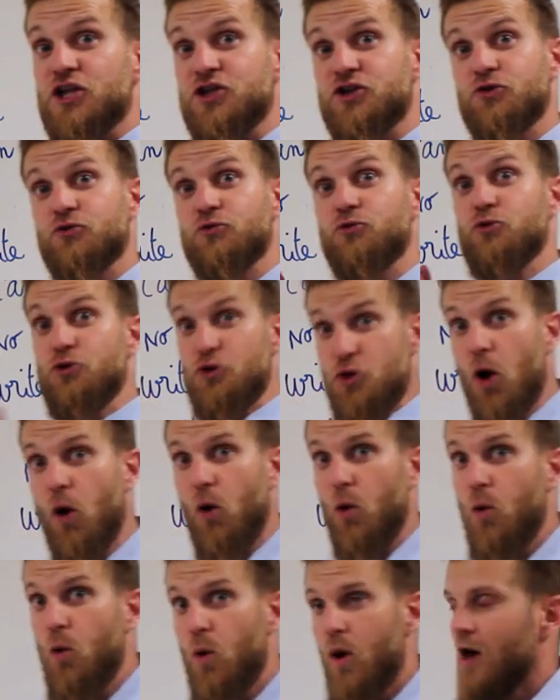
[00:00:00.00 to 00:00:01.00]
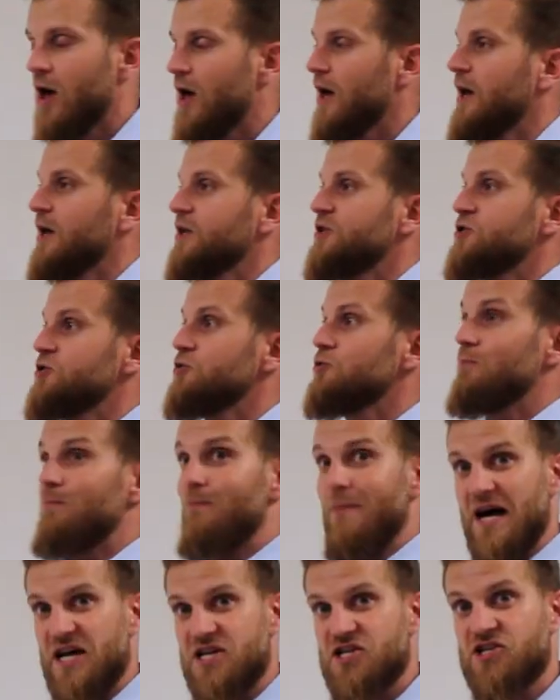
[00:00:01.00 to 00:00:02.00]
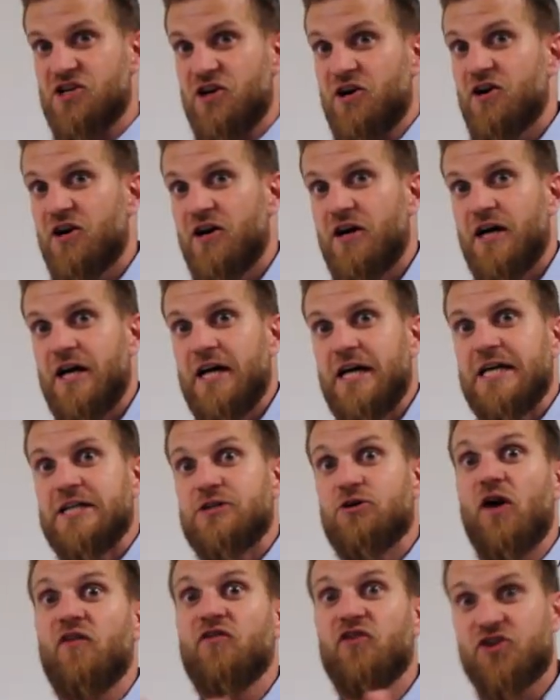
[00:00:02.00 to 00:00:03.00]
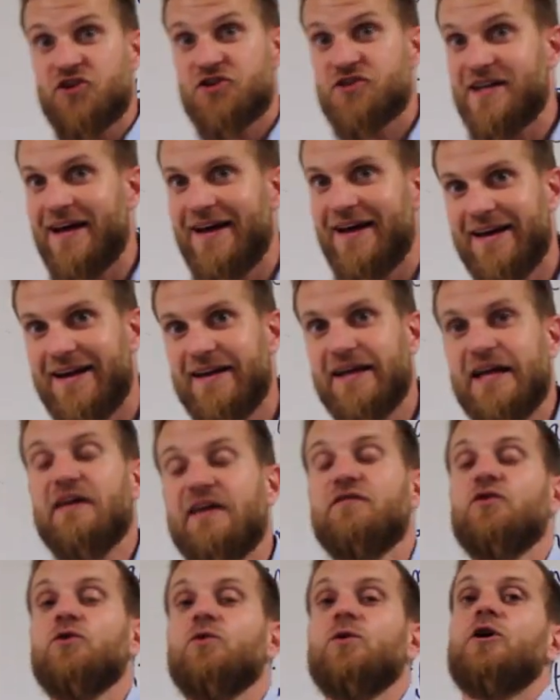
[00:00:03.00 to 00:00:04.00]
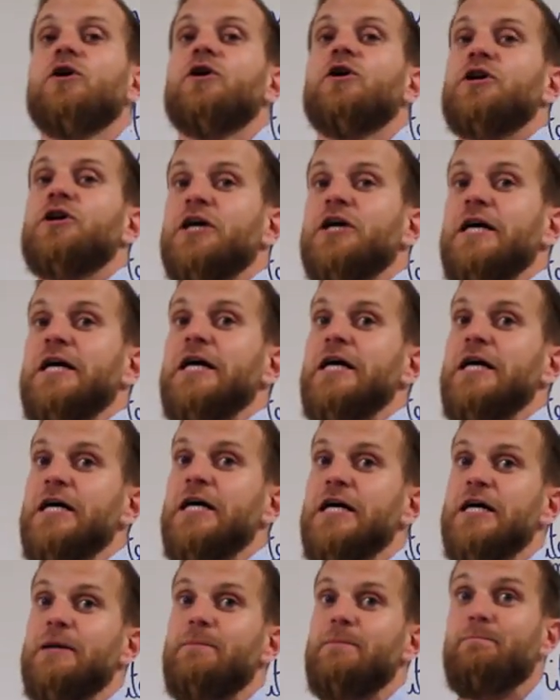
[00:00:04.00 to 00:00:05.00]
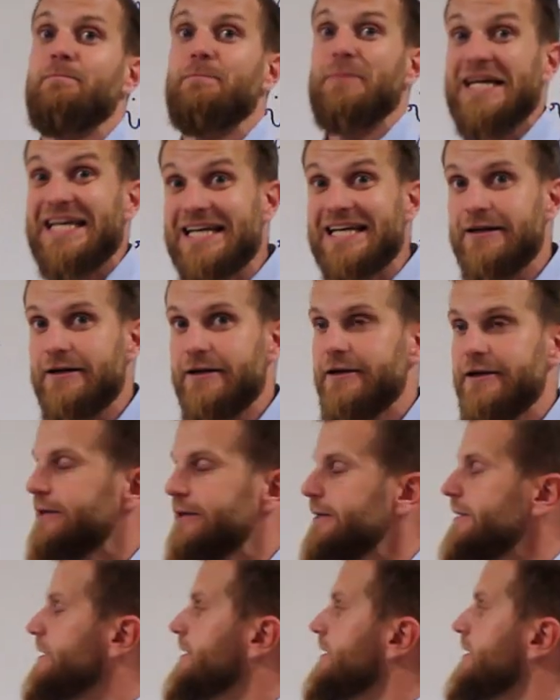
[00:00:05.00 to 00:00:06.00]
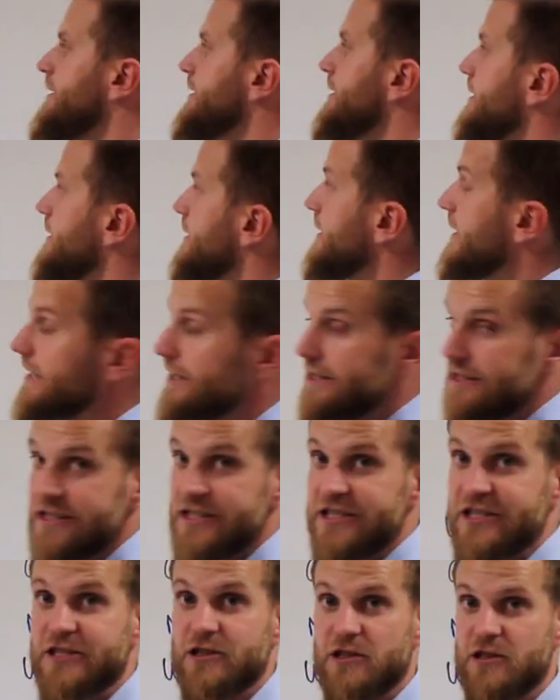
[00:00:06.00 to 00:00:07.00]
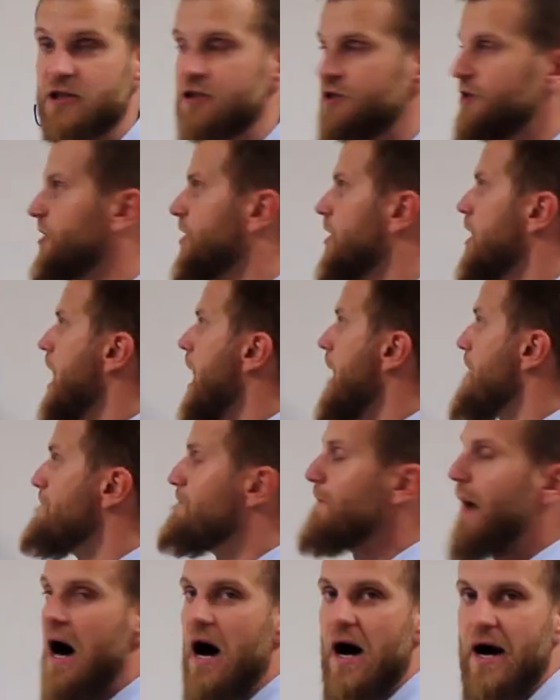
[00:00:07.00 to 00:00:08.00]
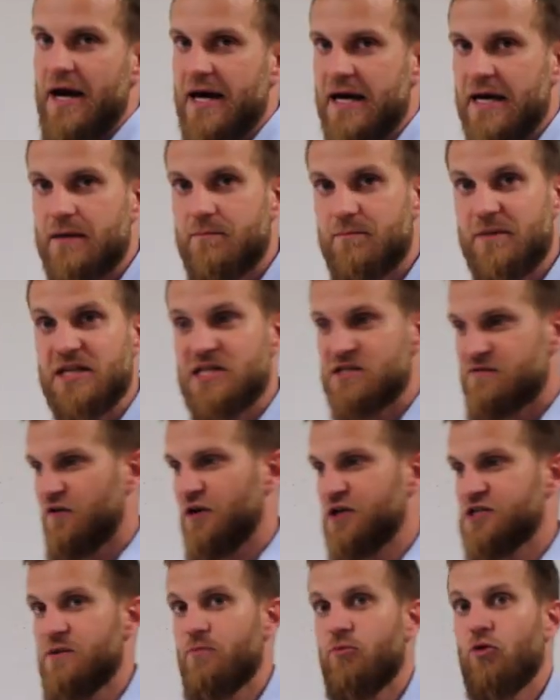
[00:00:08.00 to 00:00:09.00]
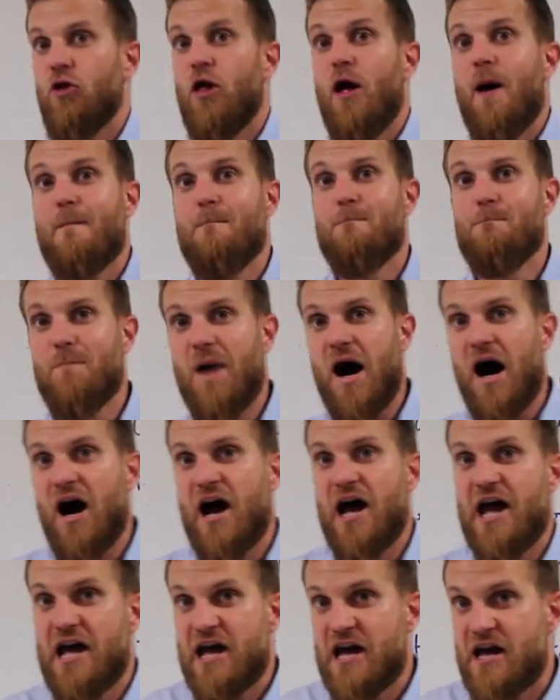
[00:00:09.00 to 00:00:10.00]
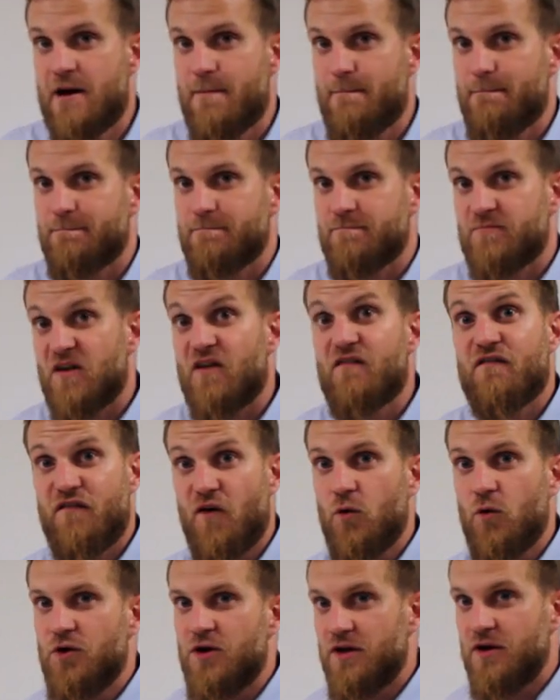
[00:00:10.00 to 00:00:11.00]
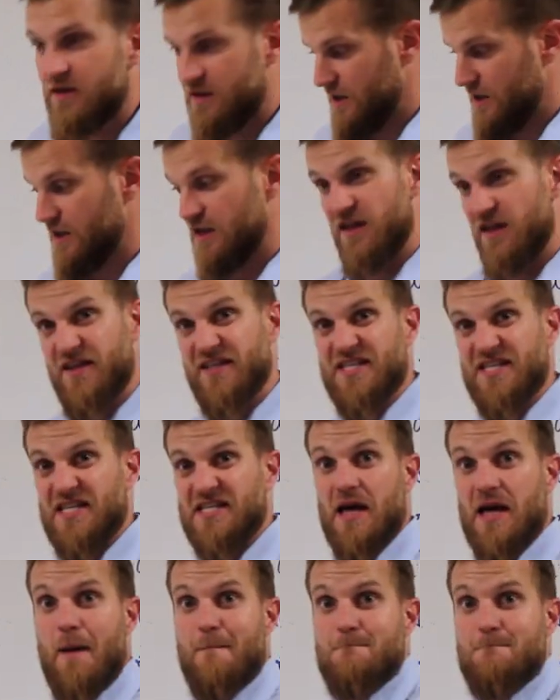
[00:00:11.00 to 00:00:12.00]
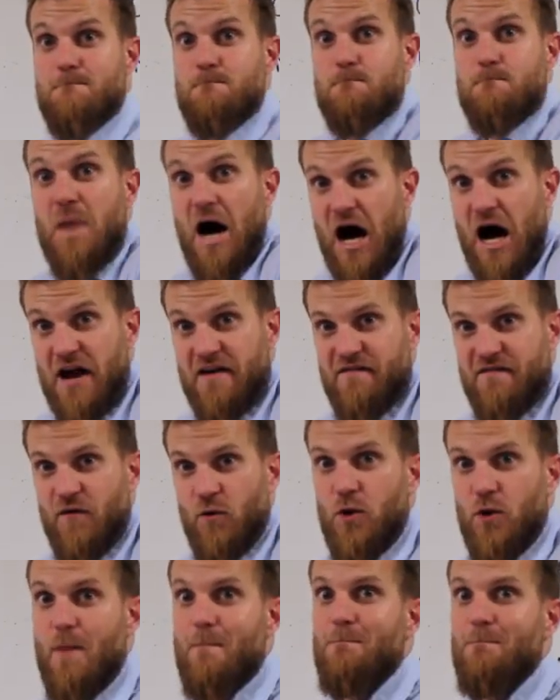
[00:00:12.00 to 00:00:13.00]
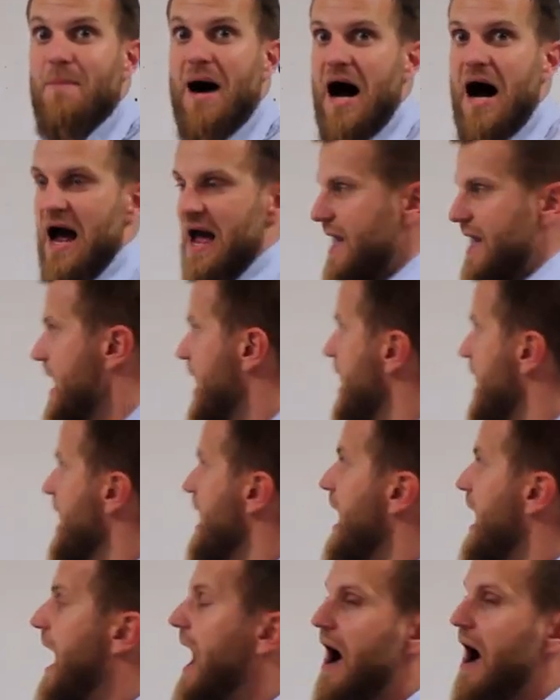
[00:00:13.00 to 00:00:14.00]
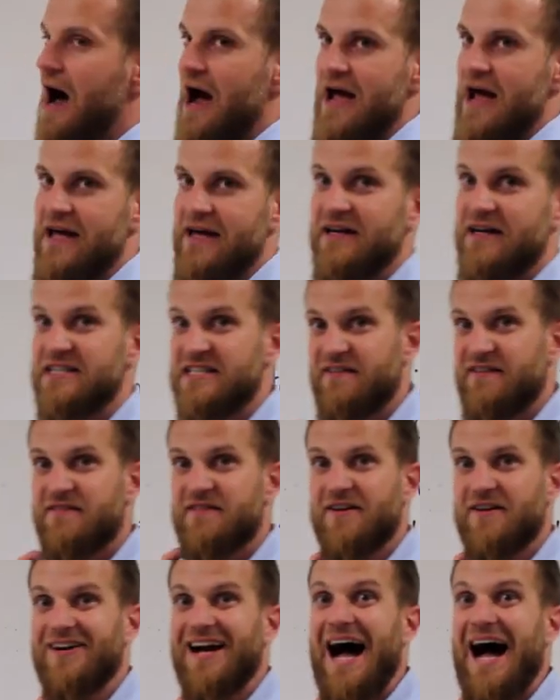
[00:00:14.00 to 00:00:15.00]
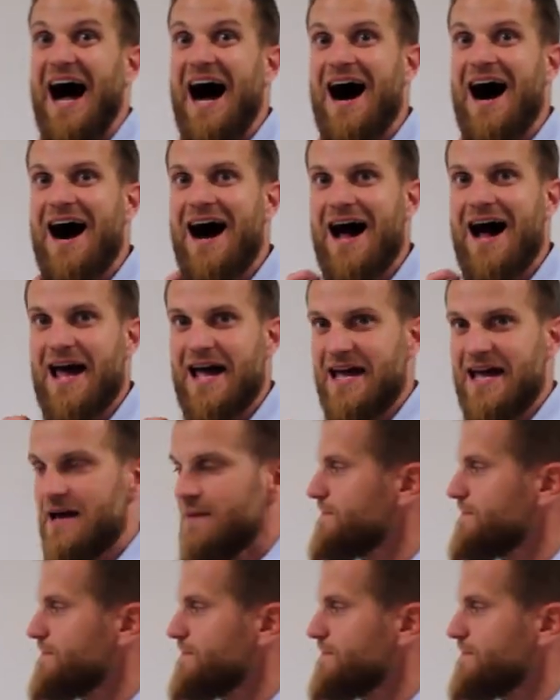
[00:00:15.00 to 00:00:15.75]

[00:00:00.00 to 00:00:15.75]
to know, to master, to understand if you are a beginner, an English learner. My means, for example, my phone. This is my phone, my, I, diphthong, I.